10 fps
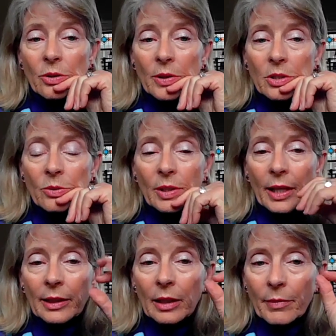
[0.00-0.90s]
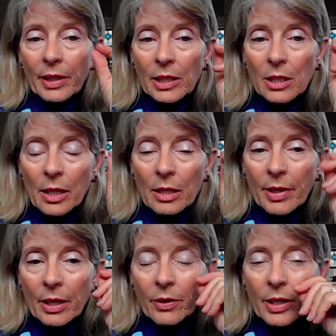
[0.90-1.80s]
So I was doing like little mini
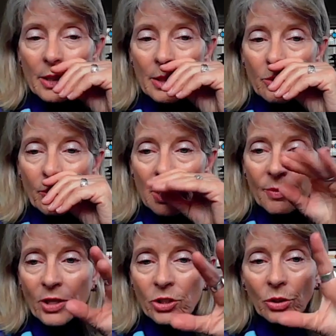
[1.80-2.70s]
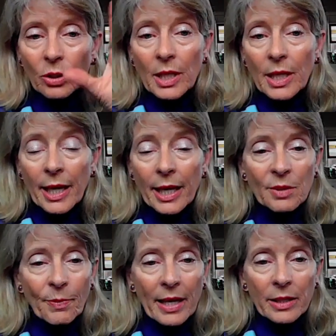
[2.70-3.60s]
documentaries and doing special
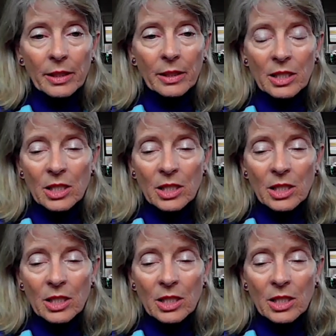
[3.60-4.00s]
expanded.